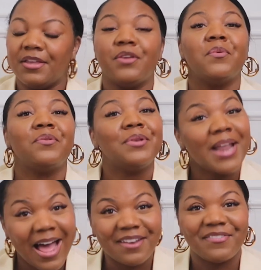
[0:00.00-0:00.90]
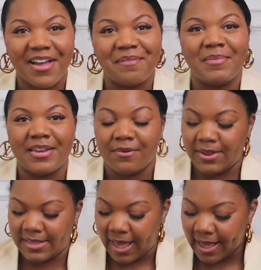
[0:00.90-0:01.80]
you will not find me
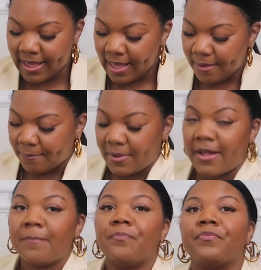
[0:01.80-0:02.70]
doing that. But